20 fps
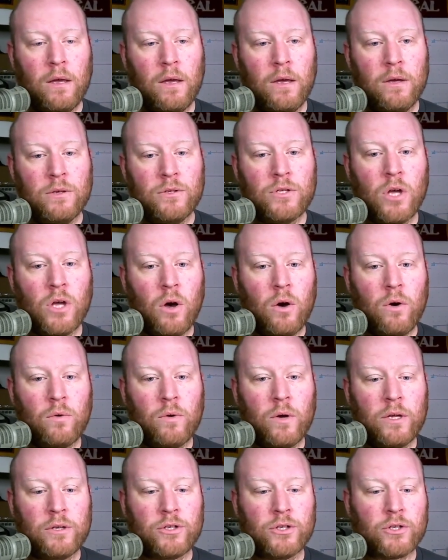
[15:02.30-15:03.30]

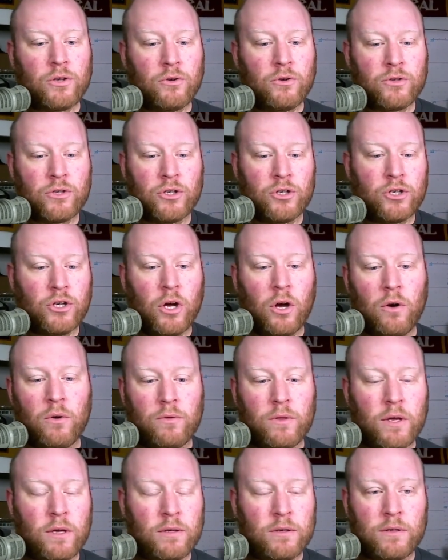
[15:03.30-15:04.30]
So it just goes to show
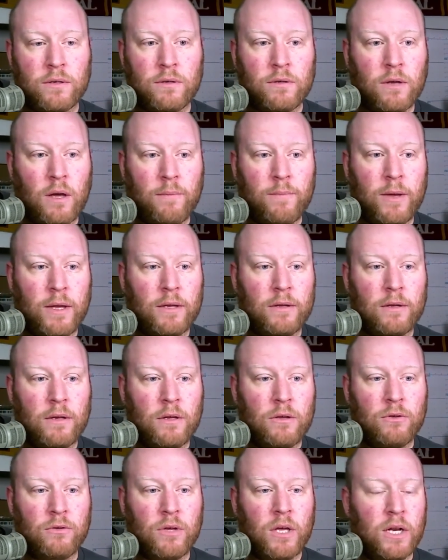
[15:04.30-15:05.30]
that, I mean,
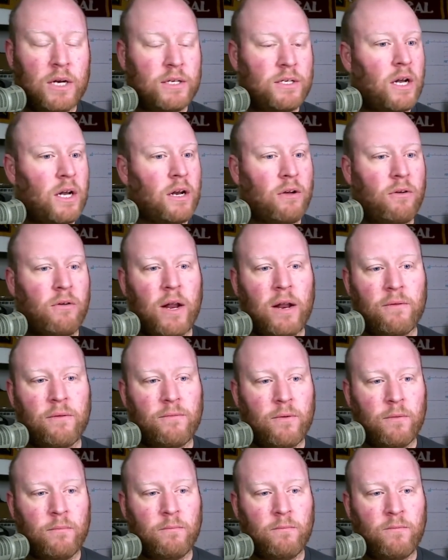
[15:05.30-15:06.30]
you get a ton of credit
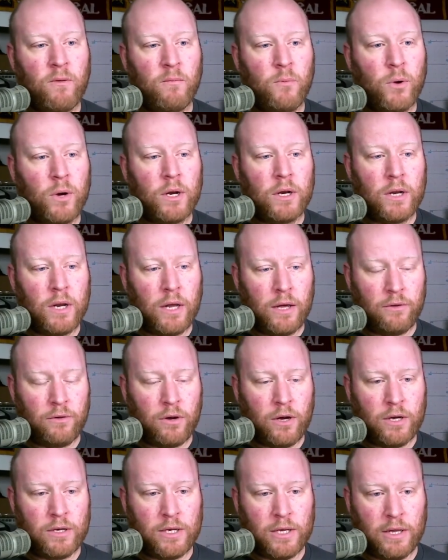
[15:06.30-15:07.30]
from putting together
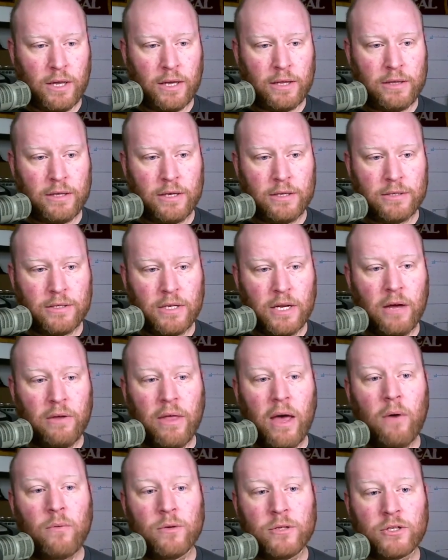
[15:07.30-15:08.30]
content like this. Now,
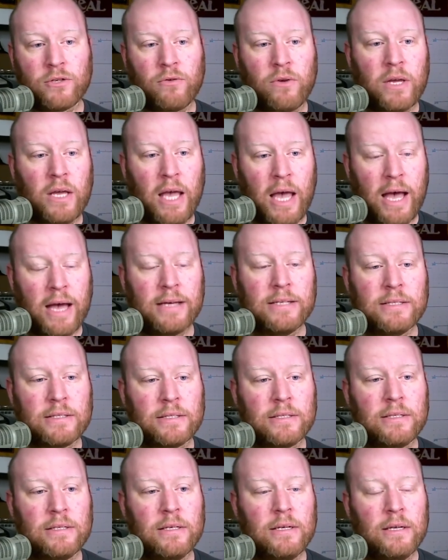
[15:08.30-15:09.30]
that was
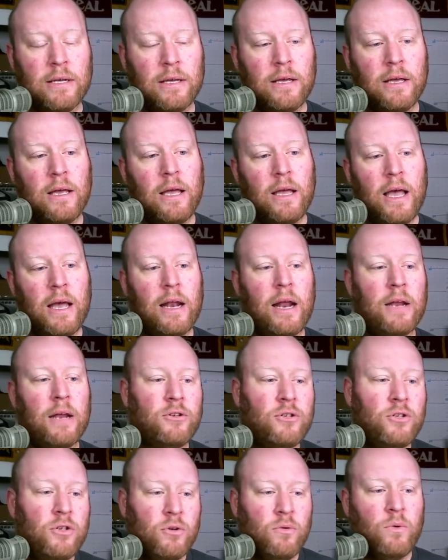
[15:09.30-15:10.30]
screencasts, and I
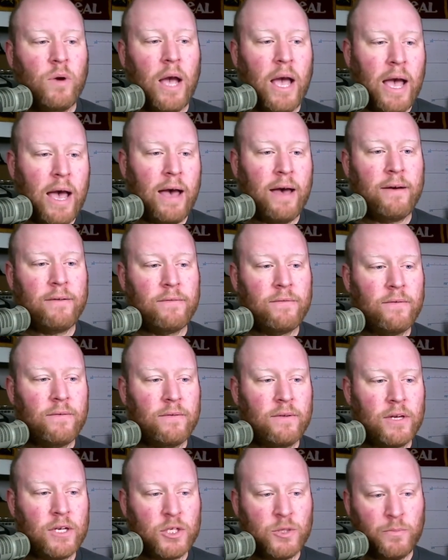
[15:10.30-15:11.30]
do have
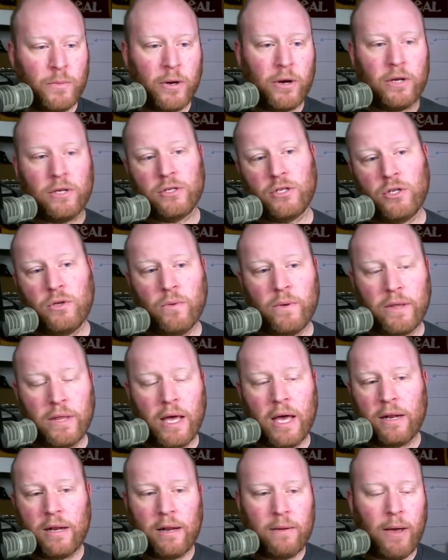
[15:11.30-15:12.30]
experience doing
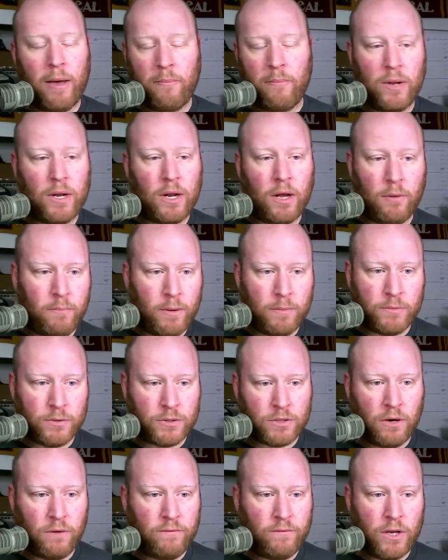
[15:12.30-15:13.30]
that, and I'm happy to help people
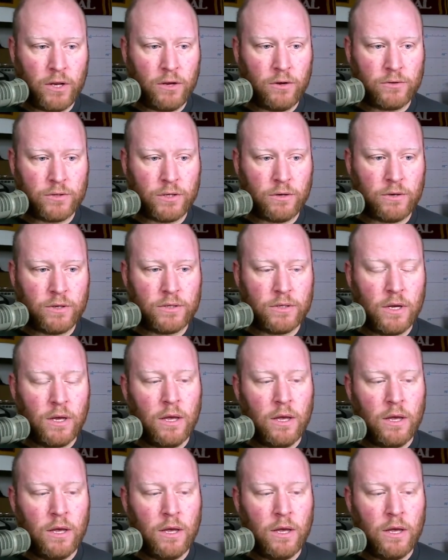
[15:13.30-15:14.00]
start video series.